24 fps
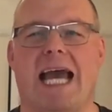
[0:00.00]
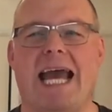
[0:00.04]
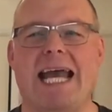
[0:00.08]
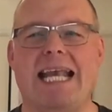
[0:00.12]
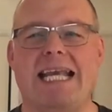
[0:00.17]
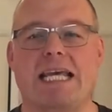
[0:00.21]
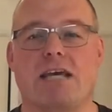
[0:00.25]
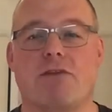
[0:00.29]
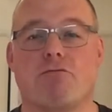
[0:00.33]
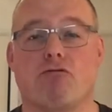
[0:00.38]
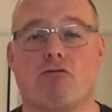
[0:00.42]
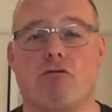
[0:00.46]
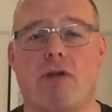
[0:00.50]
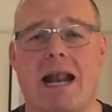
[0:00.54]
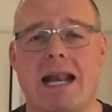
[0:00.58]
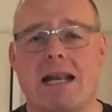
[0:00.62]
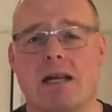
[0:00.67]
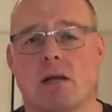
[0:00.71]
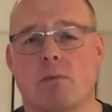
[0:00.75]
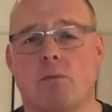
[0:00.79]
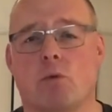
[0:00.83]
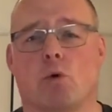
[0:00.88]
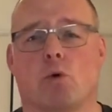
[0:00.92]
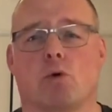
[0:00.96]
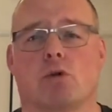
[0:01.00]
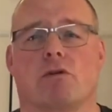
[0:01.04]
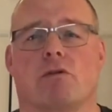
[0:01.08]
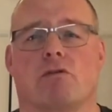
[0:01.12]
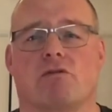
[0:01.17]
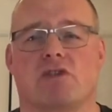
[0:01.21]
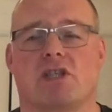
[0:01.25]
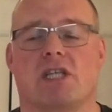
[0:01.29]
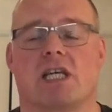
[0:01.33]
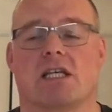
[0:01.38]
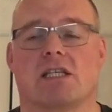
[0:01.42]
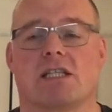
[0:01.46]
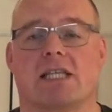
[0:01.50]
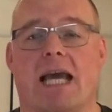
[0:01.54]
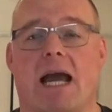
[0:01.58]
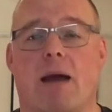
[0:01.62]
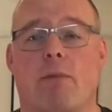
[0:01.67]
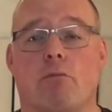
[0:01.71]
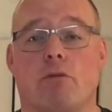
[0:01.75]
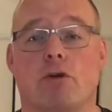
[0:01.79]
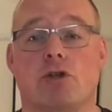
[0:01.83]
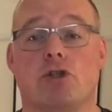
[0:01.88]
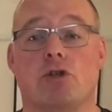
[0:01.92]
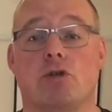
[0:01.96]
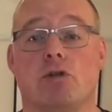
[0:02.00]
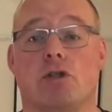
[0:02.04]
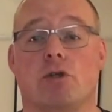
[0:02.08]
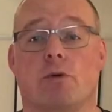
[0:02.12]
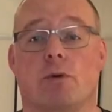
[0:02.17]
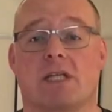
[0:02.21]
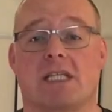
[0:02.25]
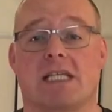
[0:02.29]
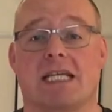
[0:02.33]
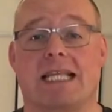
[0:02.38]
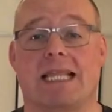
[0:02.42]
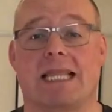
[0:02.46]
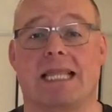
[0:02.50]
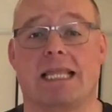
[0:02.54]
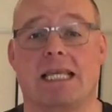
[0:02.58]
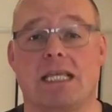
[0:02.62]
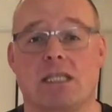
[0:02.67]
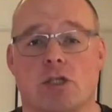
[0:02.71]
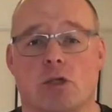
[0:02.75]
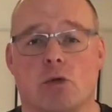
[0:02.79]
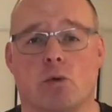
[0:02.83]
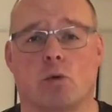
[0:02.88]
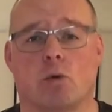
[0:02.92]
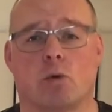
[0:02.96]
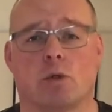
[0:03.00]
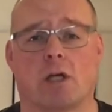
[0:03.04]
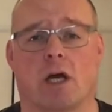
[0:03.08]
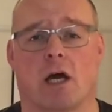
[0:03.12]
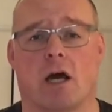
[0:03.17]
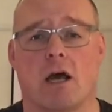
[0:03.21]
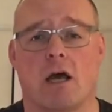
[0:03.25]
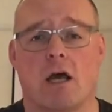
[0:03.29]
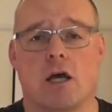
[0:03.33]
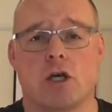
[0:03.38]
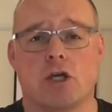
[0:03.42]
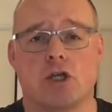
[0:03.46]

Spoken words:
any random order of 6 cameras, you do it in this order.